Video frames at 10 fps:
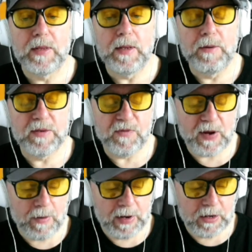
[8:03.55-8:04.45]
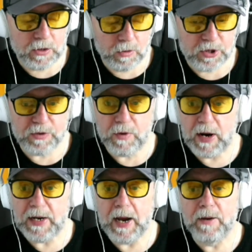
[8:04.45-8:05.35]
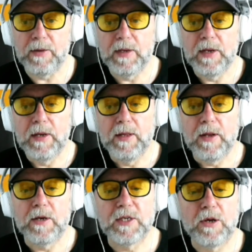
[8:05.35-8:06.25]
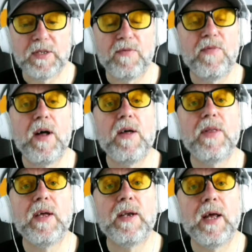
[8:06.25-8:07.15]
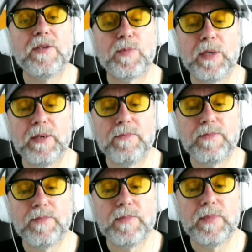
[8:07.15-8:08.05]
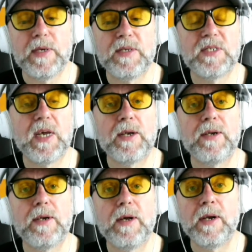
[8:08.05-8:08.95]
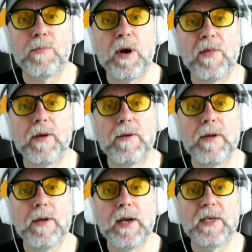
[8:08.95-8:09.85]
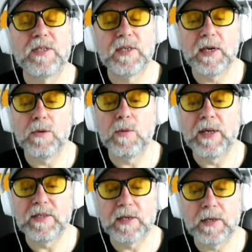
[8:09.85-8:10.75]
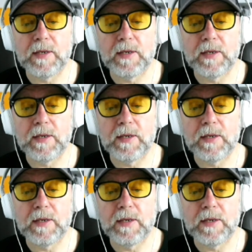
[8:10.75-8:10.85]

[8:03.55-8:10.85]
There is a family in Yorkshire right now that has lost a father and husband, a son and a brother in a single incident.